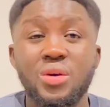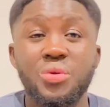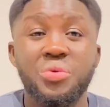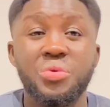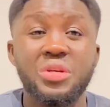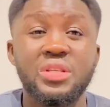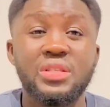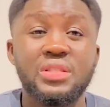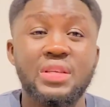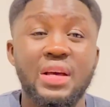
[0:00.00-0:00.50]

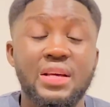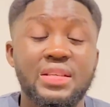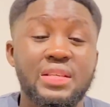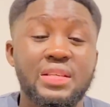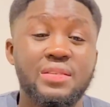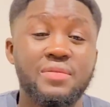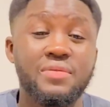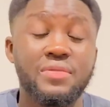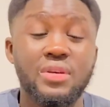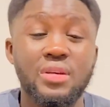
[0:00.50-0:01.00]
With that
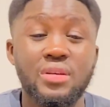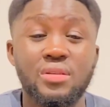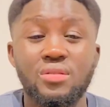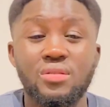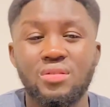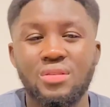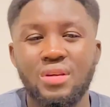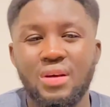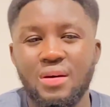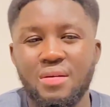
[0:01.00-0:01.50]
certificate,
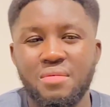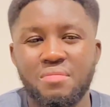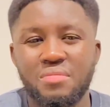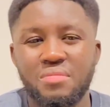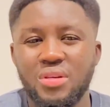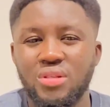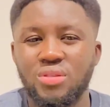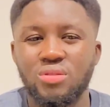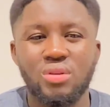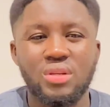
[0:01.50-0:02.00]

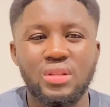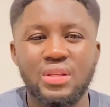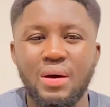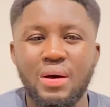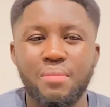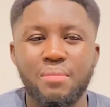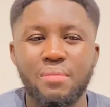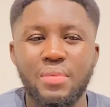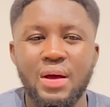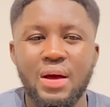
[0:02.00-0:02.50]
it's not
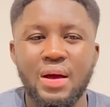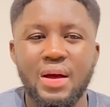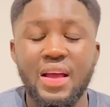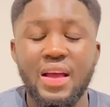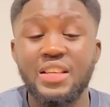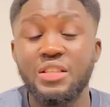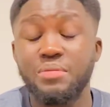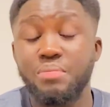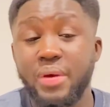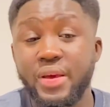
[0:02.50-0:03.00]
that
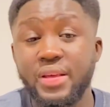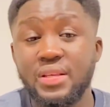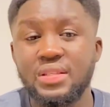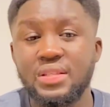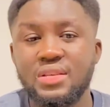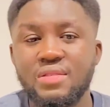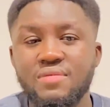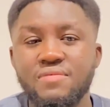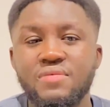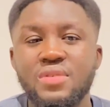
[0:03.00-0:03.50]

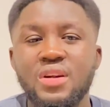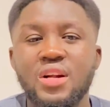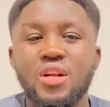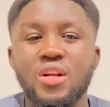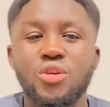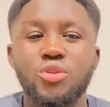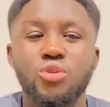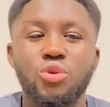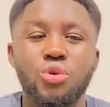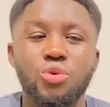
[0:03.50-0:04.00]
expensive,
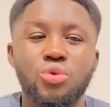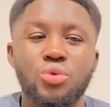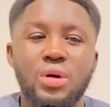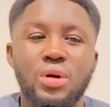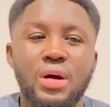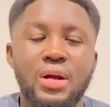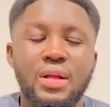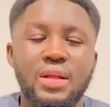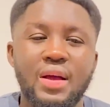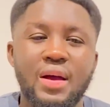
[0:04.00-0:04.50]
so you
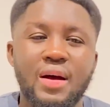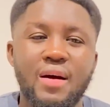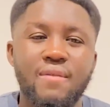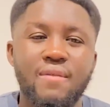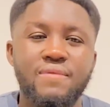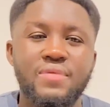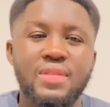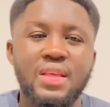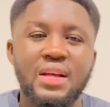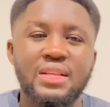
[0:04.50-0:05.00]
can
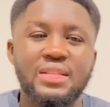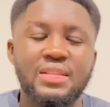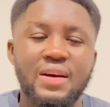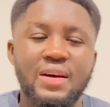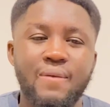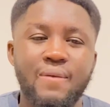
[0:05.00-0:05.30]
have that